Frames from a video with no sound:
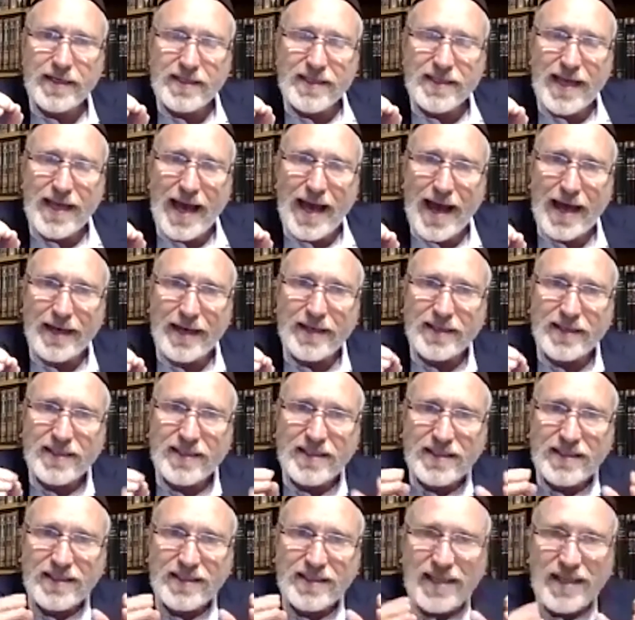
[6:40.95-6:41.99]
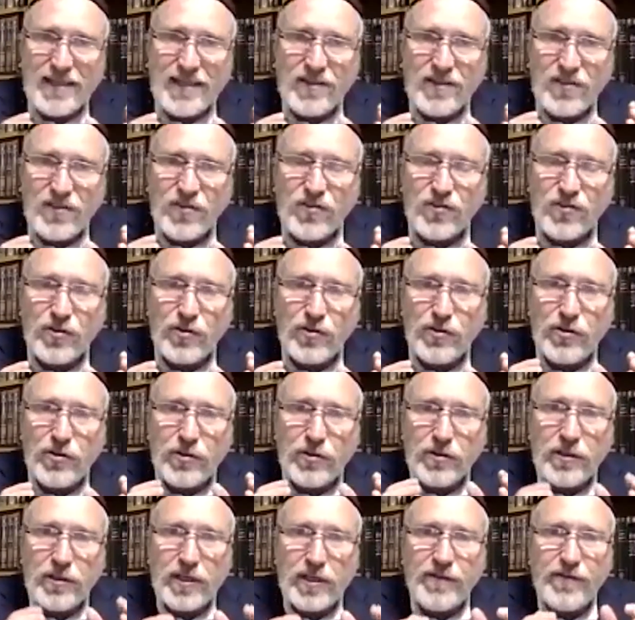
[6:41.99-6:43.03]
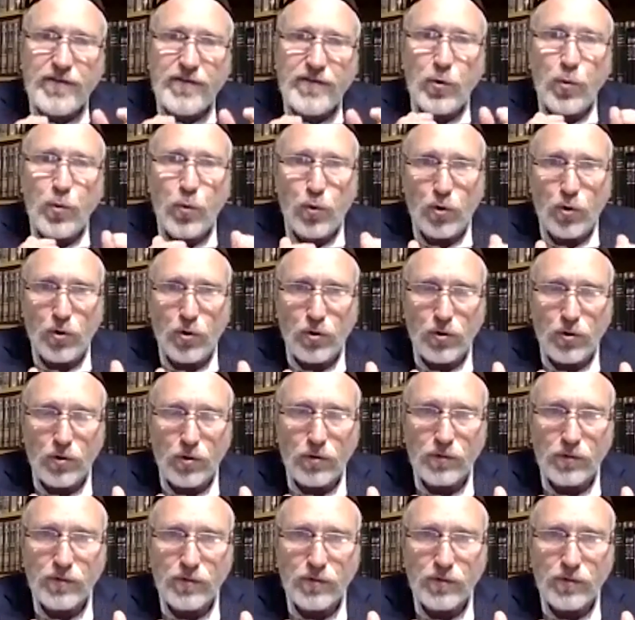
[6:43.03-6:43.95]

that since you live in a world